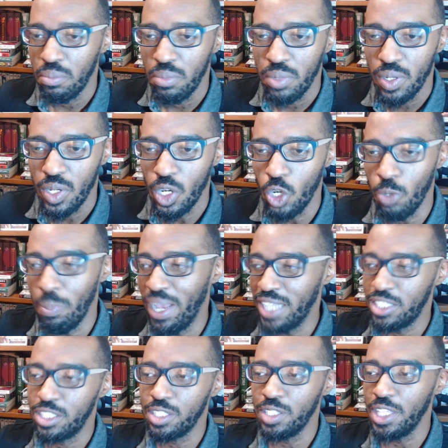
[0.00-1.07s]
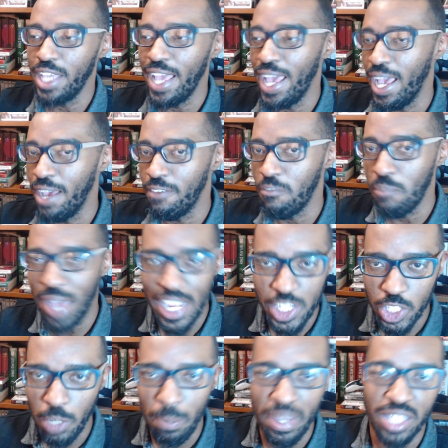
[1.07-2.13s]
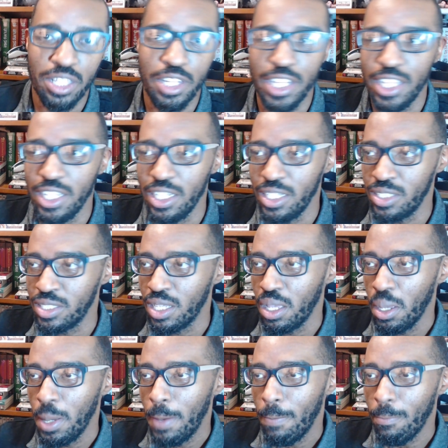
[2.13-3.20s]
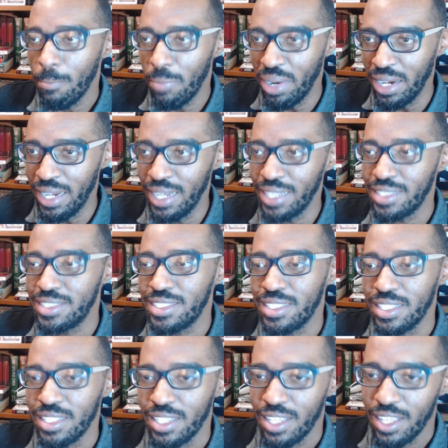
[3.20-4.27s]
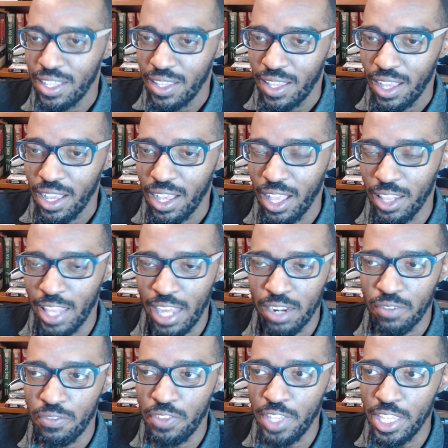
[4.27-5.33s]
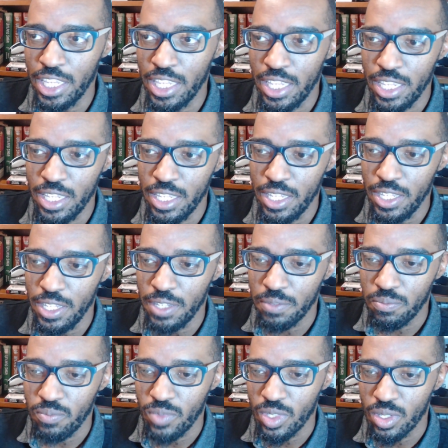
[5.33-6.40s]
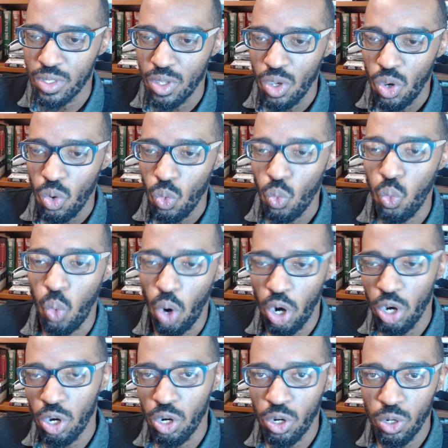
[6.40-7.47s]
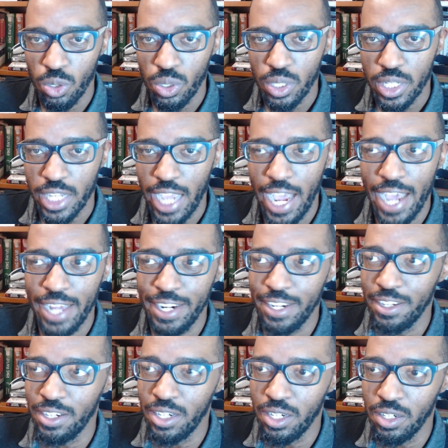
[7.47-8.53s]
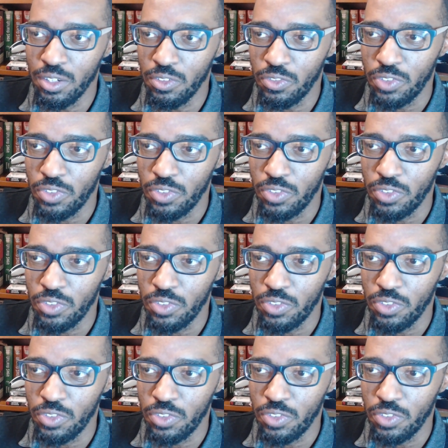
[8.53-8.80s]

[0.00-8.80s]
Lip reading: who basically have magic abilities, but a lot of the world kind of